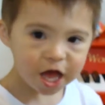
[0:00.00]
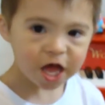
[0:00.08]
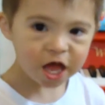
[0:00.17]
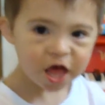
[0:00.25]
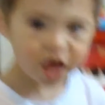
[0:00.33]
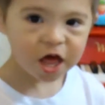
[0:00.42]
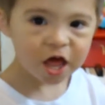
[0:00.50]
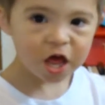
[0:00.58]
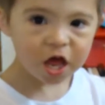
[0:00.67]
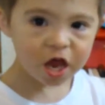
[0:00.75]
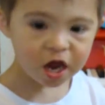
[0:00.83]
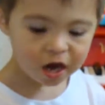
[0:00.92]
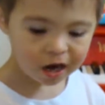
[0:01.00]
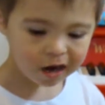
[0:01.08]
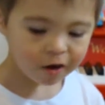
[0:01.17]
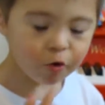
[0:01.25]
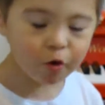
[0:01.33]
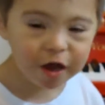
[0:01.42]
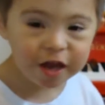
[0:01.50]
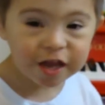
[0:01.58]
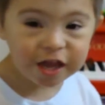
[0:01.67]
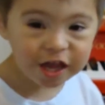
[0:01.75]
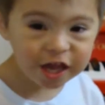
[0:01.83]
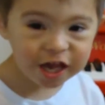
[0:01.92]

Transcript: Can you say red? Green.